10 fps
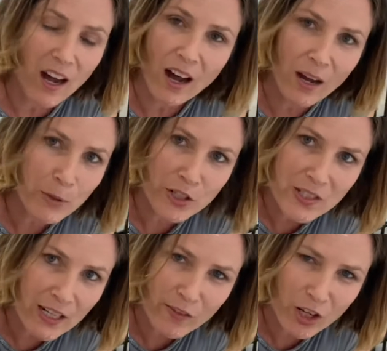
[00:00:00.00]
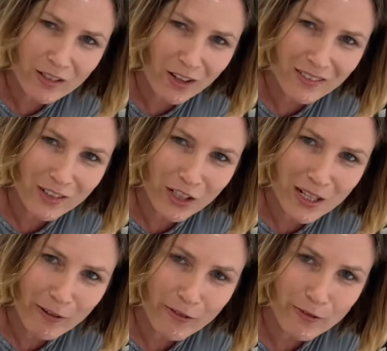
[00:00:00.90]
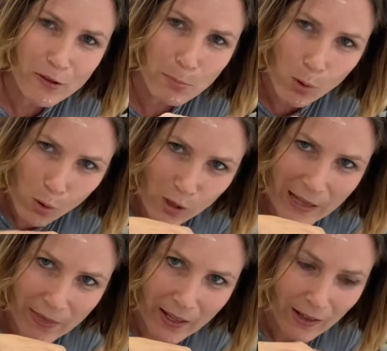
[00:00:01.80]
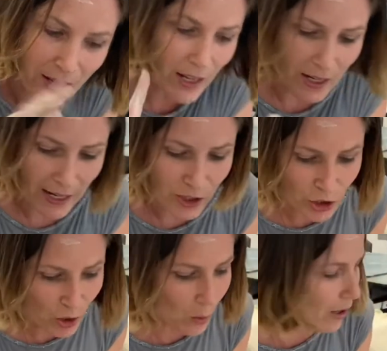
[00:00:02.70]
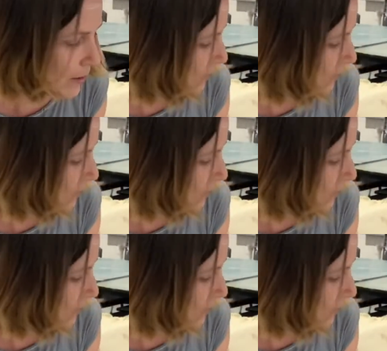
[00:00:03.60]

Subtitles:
I'm noticing I've got not enough of the ball in there. And you know what?